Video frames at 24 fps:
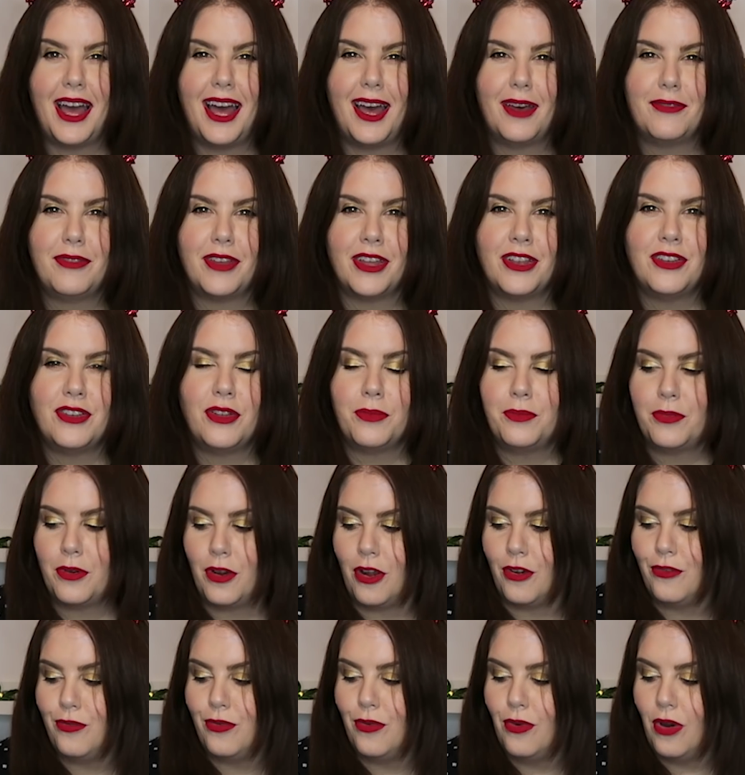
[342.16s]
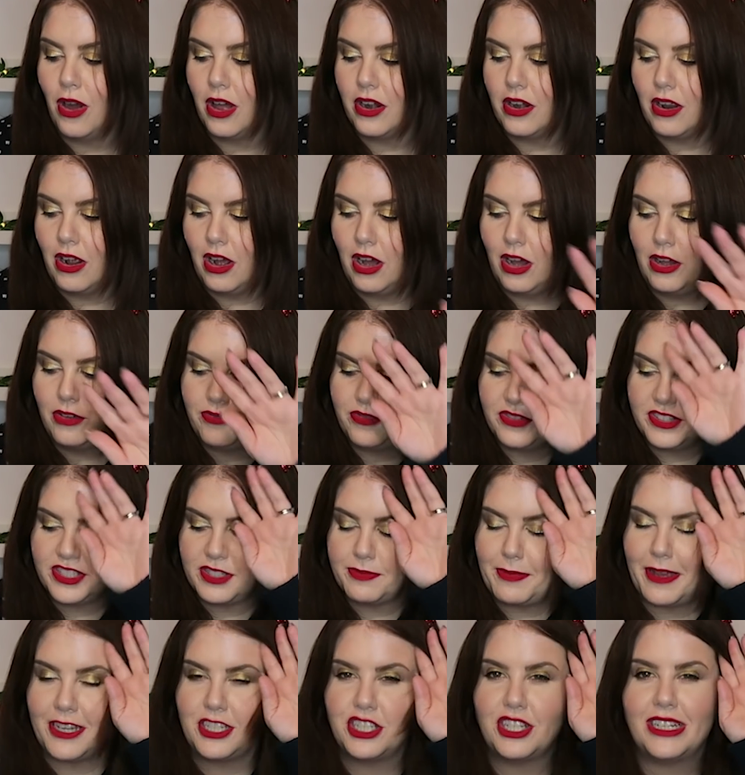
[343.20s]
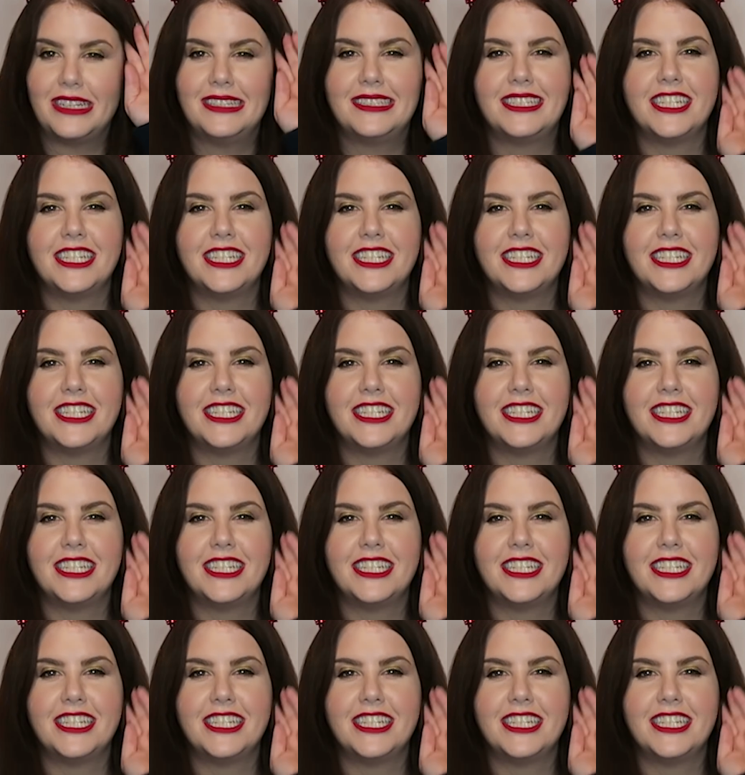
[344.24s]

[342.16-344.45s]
have a number of one-off special